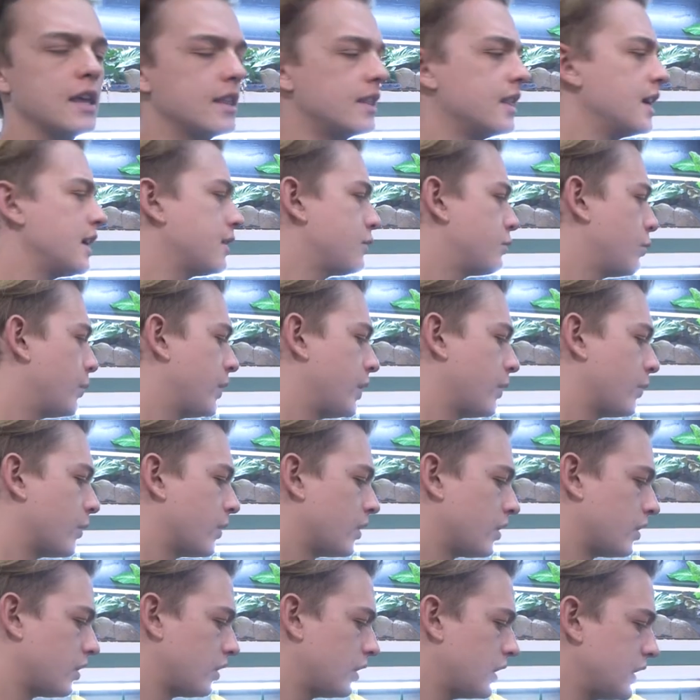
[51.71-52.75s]
that we
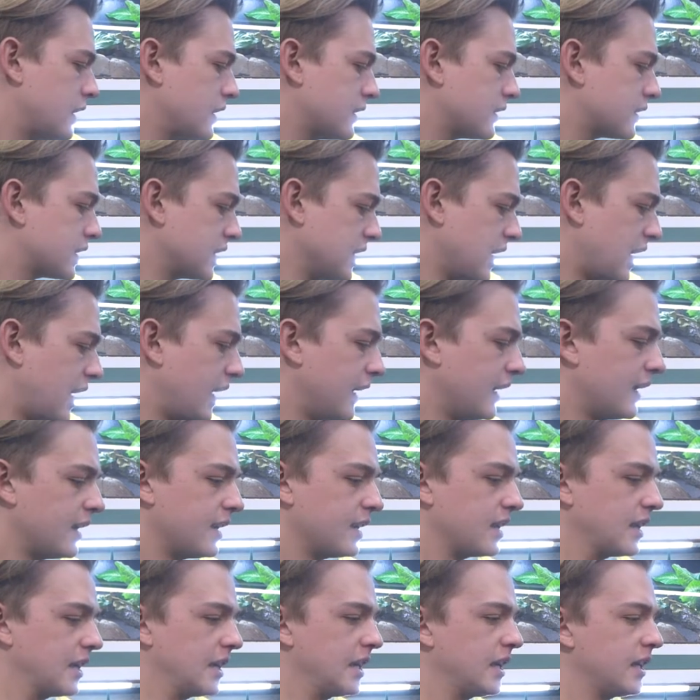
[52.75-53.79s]
will slide
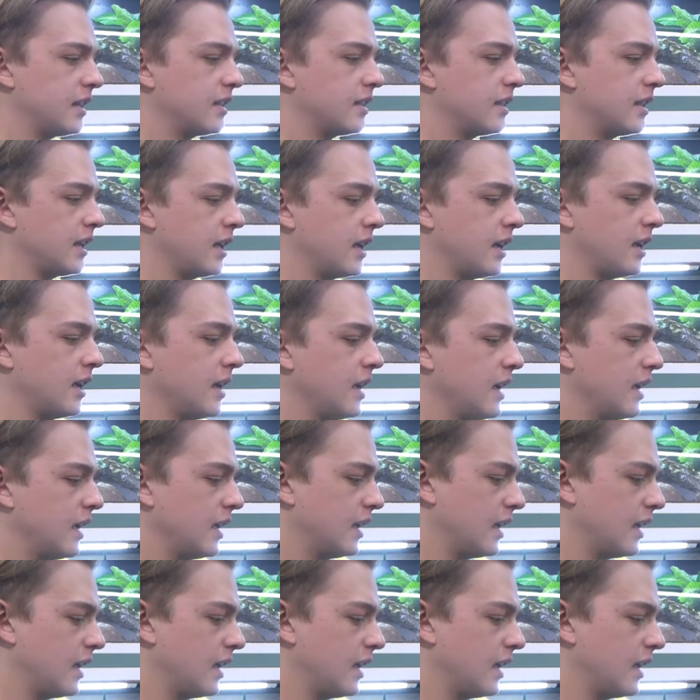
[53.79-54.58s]
underneath there